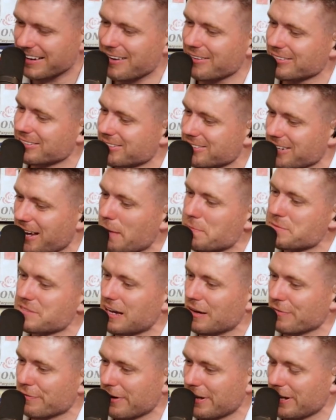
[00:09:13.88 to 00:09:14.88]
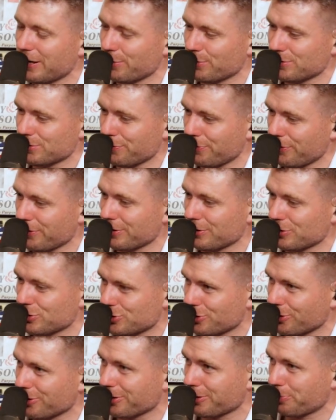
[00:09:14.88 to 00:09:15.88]
there with the tops off, and there was a fucking
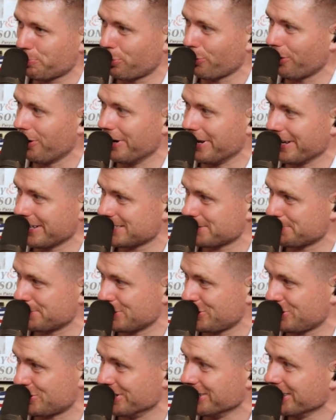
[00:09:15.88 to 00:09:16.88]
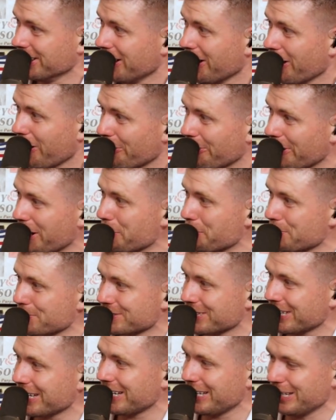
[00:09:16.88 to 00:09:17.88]
truck pulling exhibition right
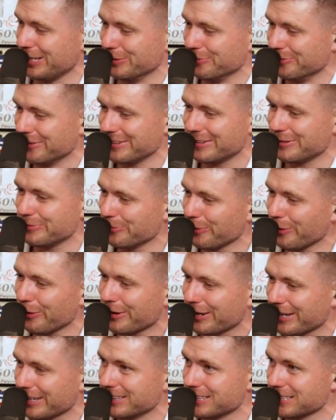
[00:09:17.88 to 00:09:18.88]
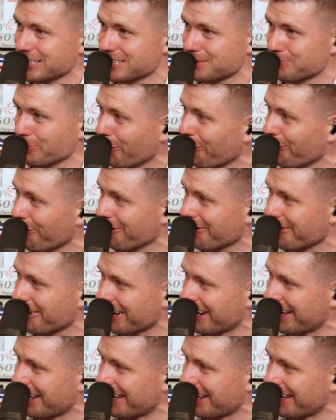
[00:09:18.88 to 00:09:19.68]
beside him in the muck and the smoke,